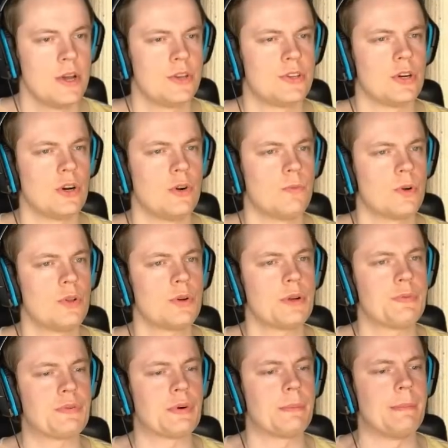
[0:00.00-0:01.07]
So we're looking
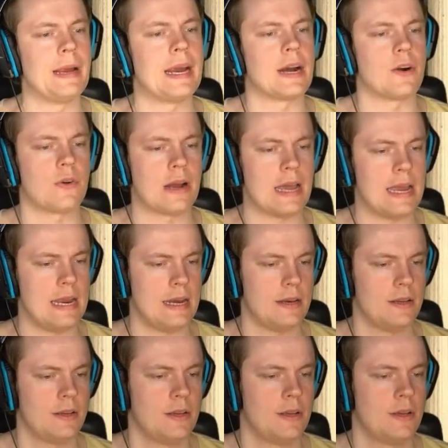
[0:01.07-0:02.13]
for Mare, right?
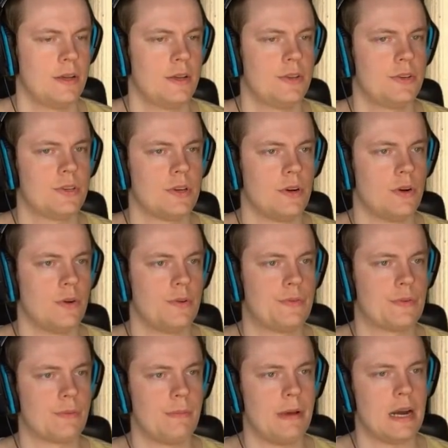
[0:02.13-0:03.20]
So
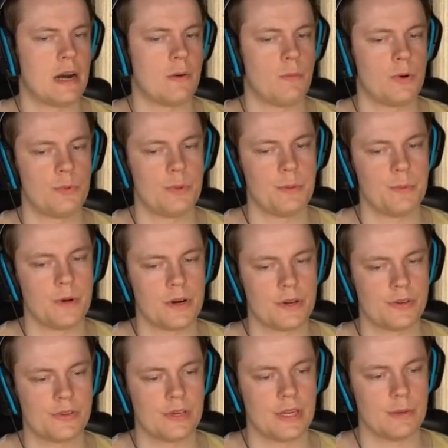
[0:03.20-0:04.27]
for Mare, what do we want to
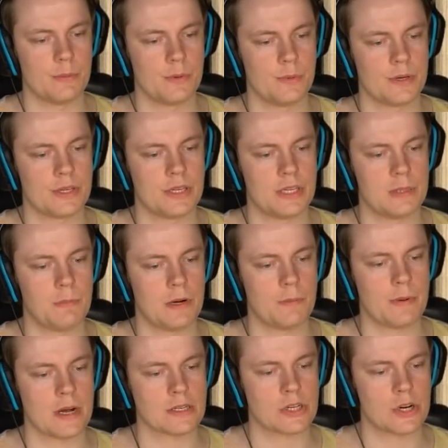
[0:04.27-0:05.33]
see? We want to see Spirit Box,